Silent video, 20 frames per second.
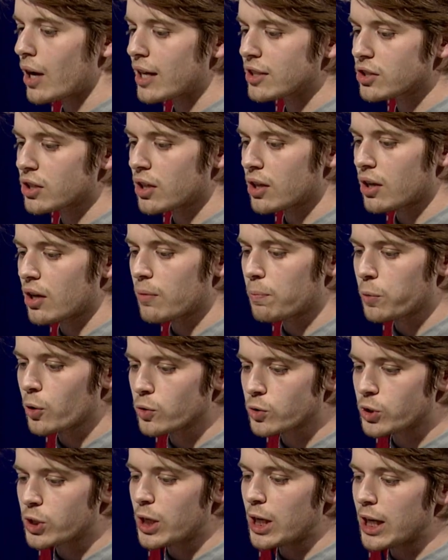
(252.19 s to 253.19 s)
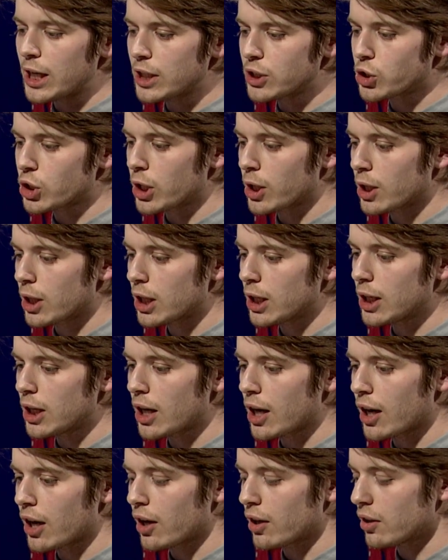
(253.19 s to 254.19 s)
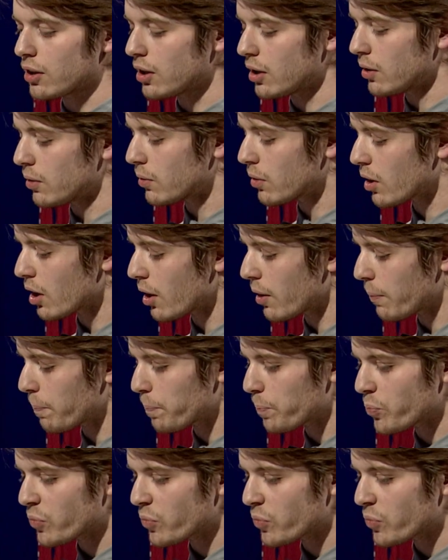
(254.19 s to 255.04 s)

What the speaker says: as opposed to aging, the